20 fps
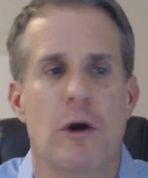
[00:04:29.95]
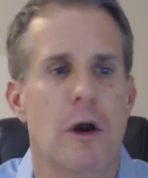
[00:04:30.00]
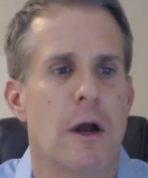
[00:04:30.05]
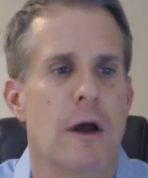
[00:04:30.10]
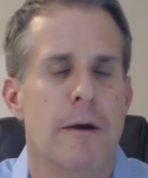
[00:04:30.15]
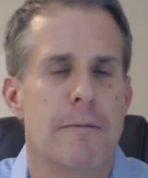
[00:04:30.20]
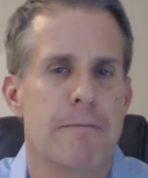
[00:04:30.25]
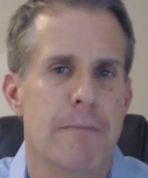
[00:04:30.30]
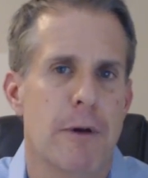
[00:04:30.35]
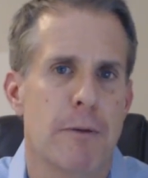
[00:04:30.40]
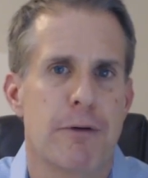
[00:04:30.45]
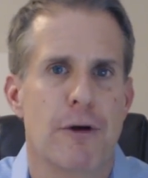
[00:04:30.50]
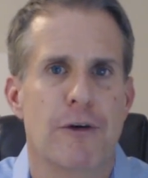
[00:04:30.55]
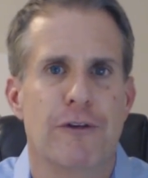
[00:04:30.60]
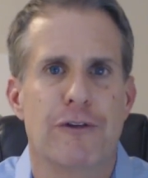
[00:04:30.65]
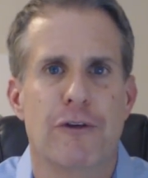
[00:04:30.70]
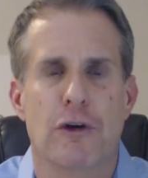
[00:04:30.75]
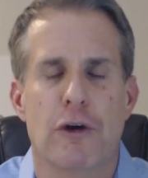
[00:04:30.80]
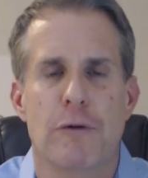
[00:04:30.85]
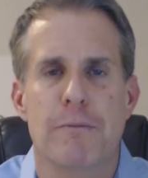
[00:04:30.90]
or a, a,
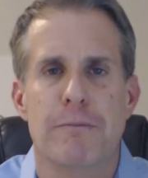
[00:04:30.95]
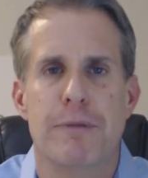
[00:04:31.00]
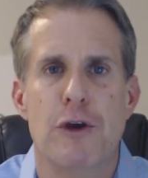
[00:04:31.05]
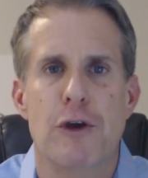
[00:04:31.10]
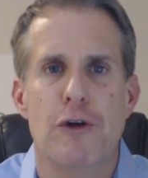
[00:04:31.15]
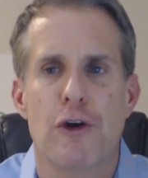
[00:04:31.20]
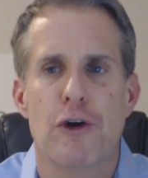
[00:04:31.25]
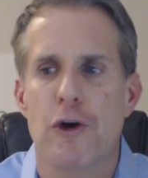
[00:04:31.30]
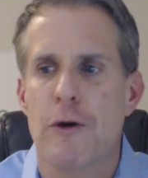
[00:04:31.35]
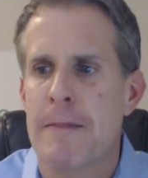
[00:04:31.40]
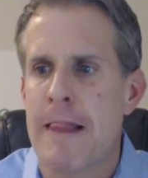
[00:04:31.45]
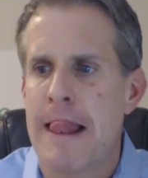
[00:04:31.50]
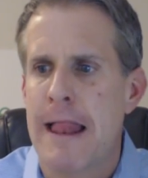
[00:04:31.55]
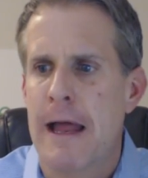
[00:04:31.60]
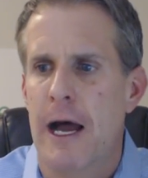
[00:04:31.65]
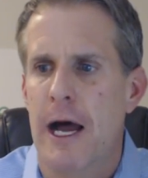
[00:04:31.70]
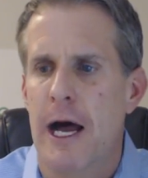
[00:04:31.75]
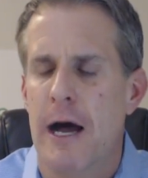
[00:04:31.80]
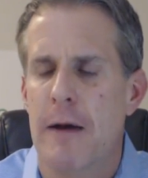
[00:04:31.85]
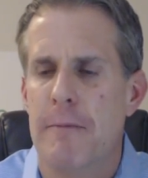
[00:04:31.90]
personal computer
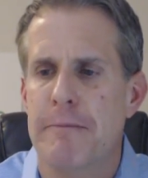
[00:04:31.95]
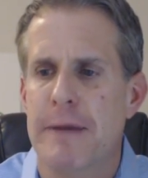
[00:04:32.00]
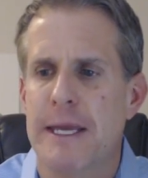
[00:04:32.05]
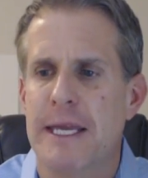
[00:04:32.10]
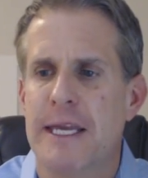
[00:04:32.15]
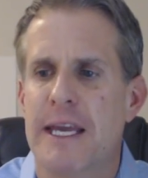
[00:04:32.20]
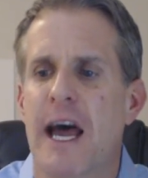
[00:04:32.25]
um,